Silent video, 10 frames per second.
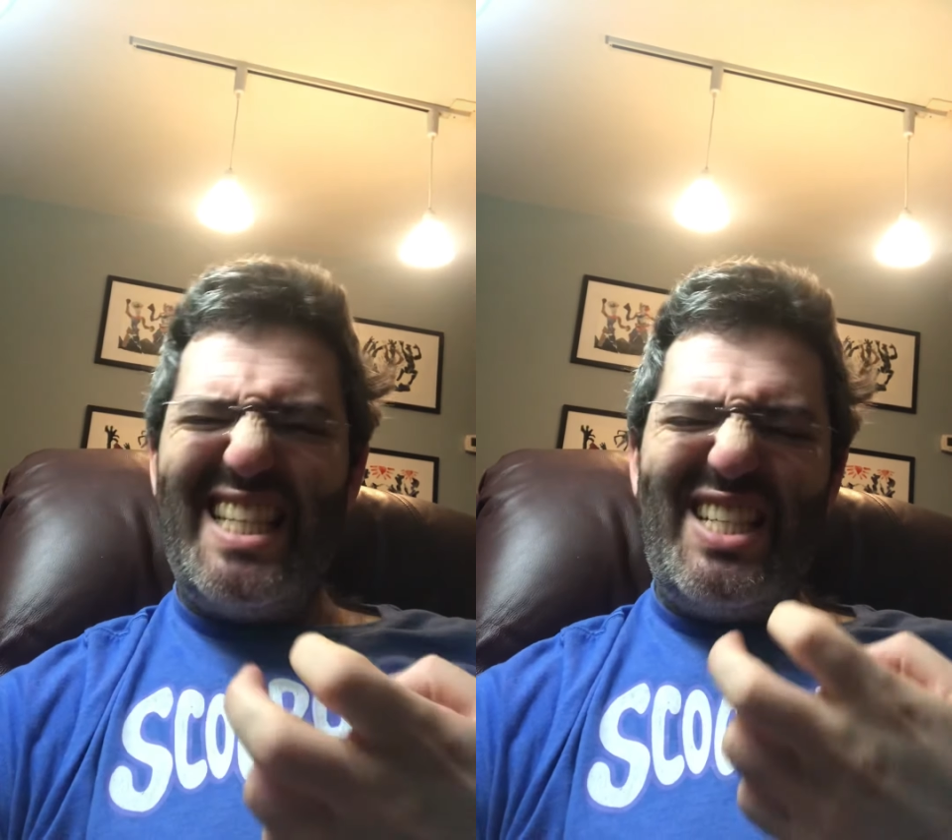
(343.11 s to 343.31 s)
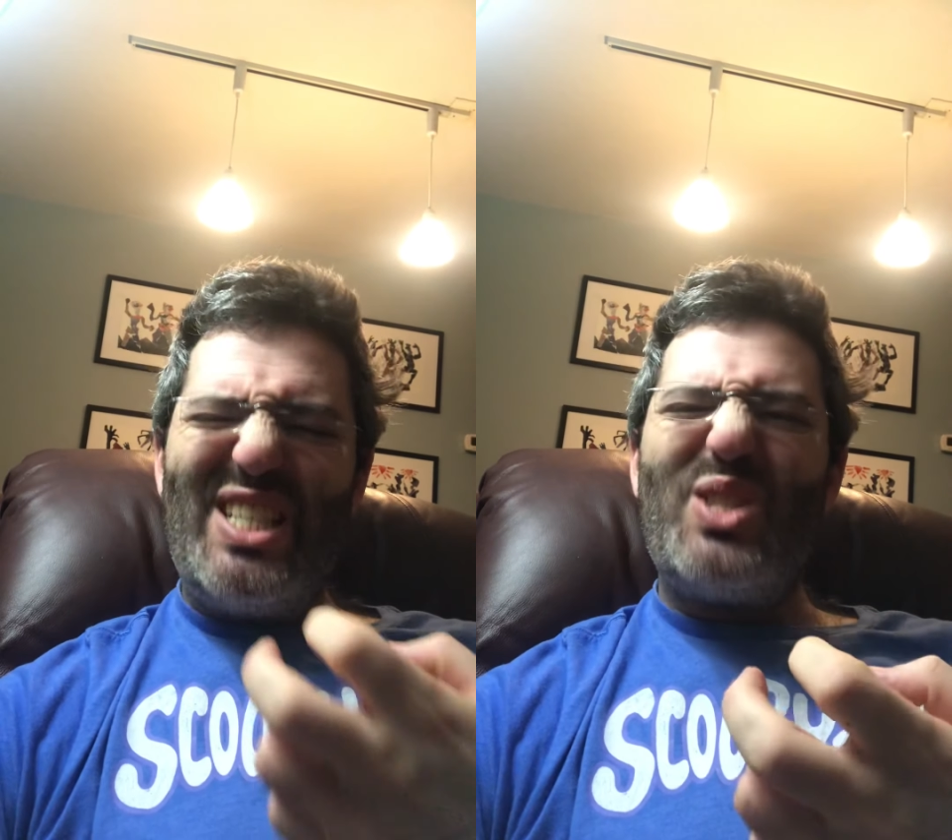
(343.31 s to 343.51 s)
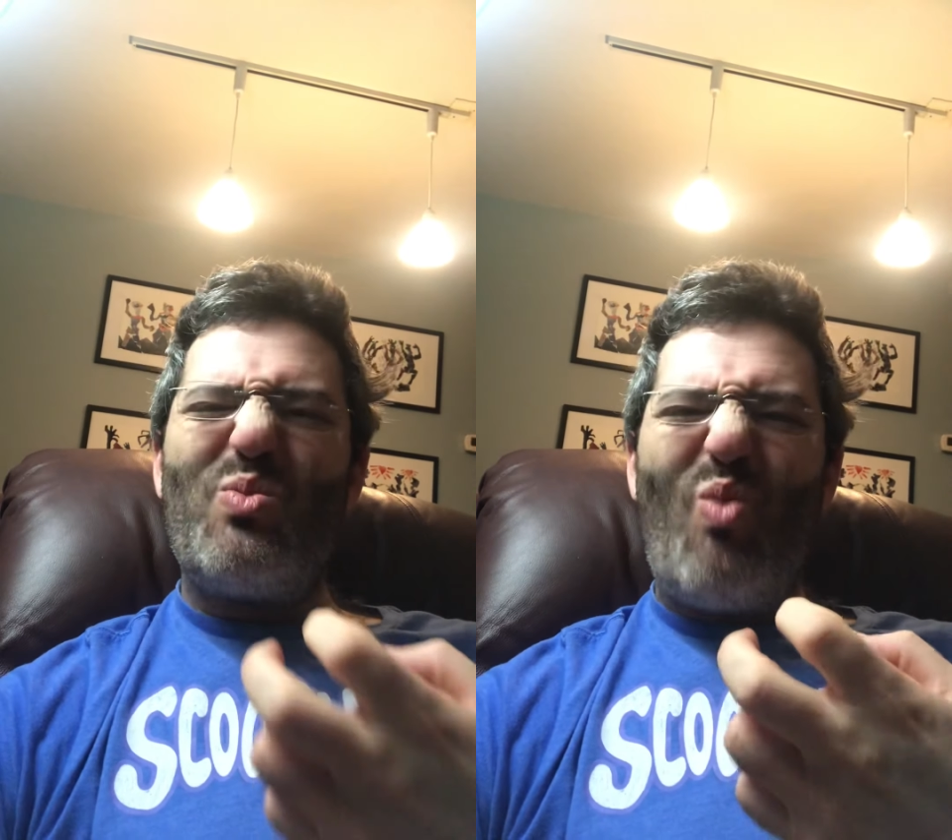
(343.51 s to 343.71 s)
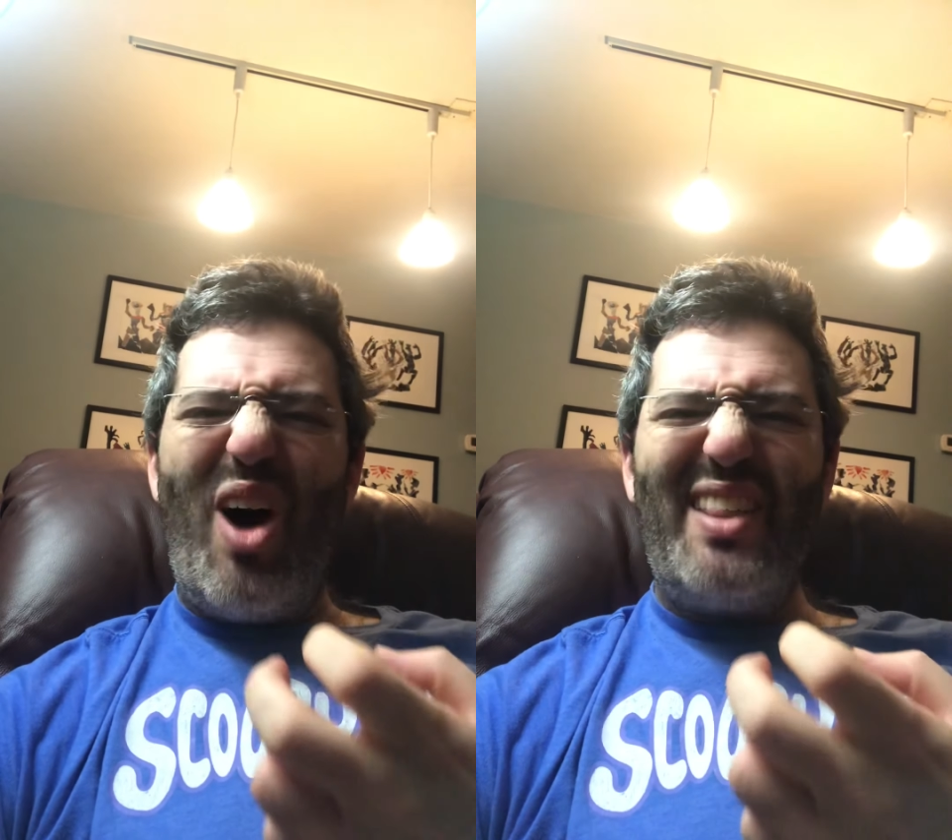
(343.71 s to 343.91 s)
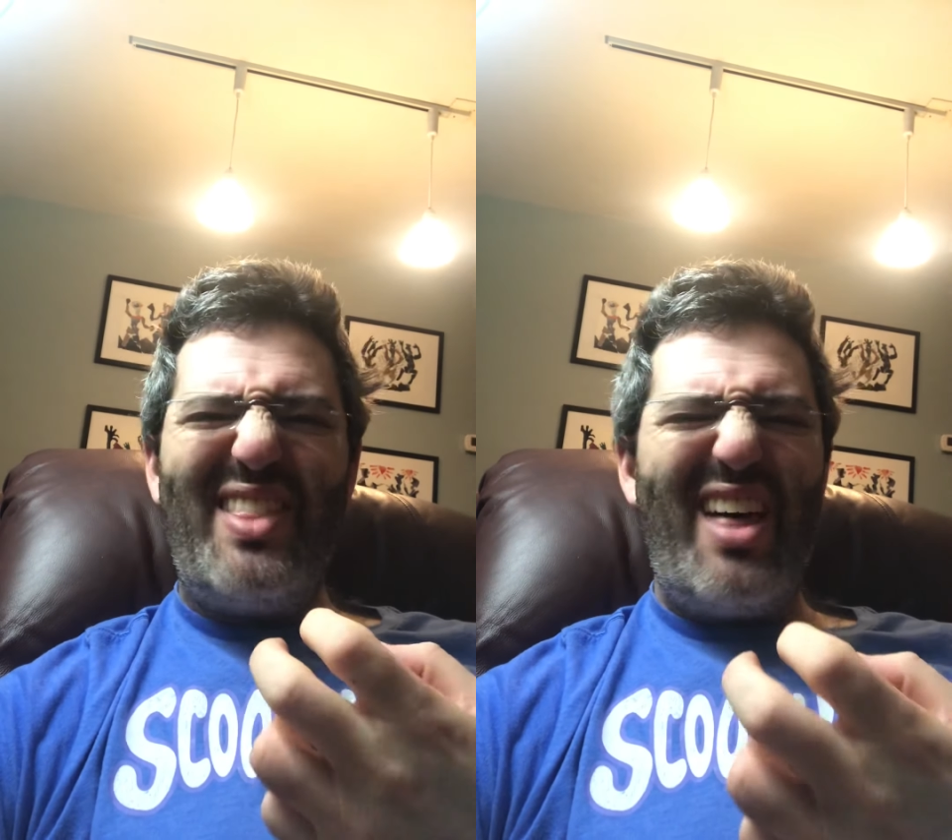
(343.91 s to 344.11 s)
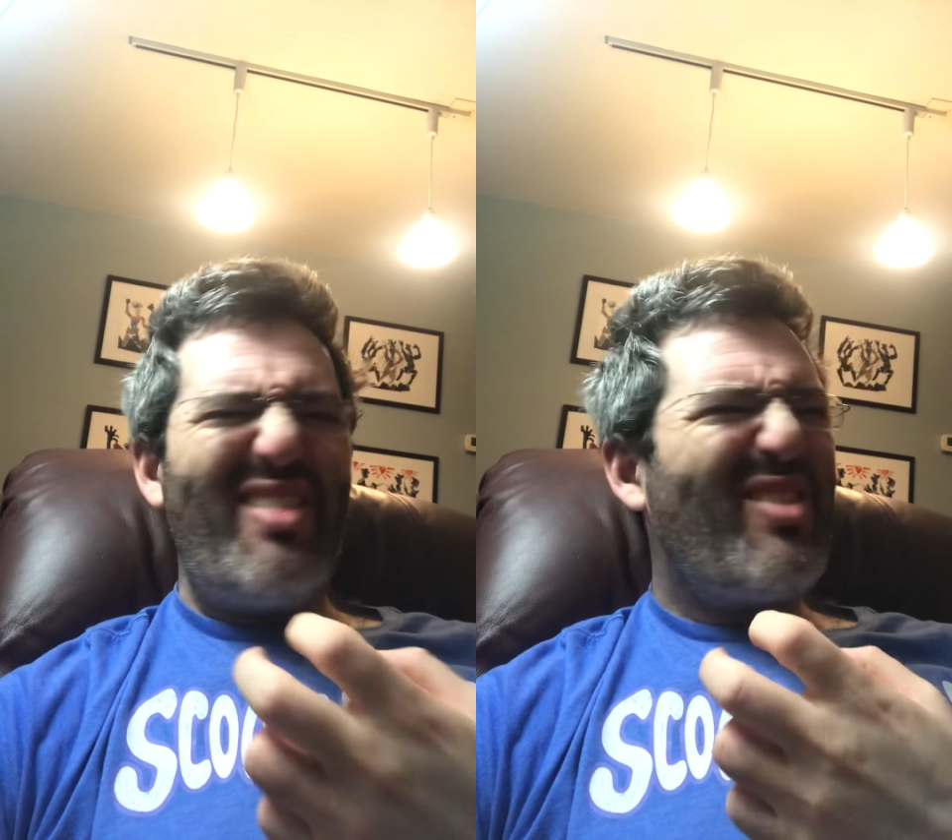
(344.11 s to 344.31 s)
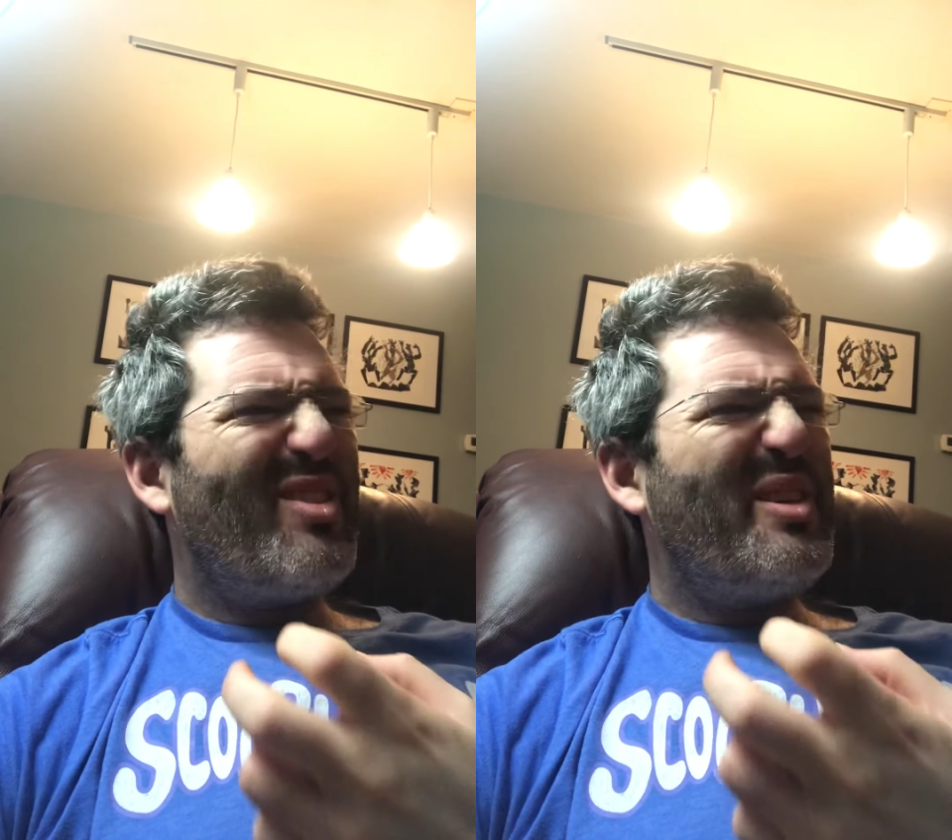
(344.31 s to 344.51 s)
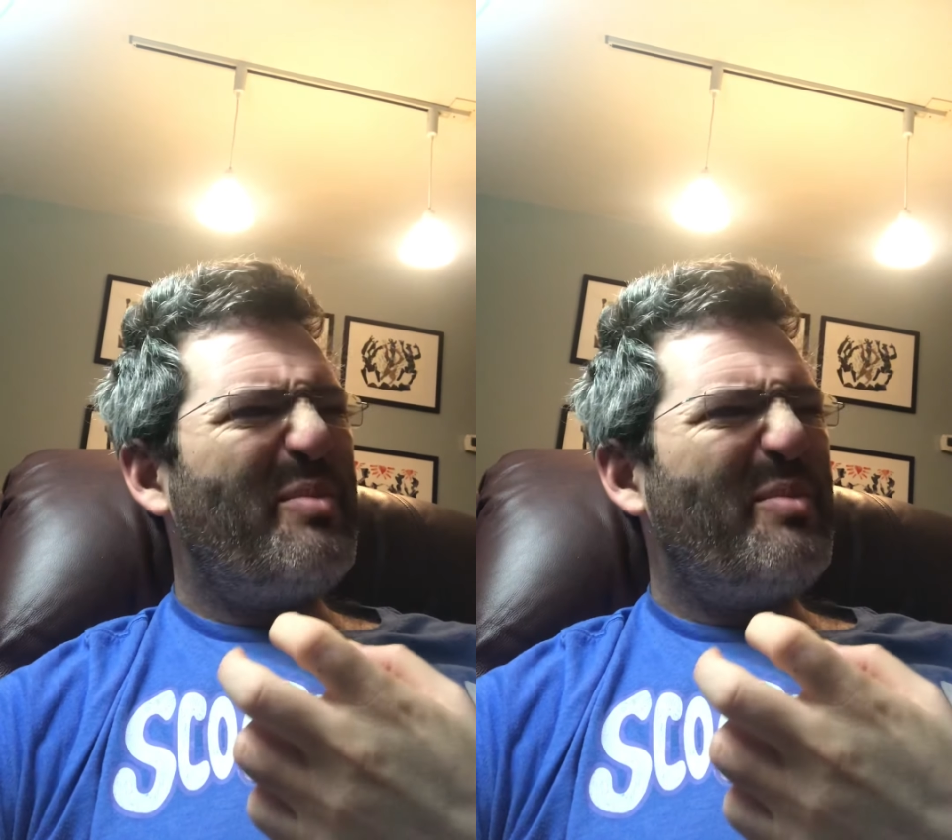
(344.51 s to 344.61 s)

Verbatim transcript: just want that 30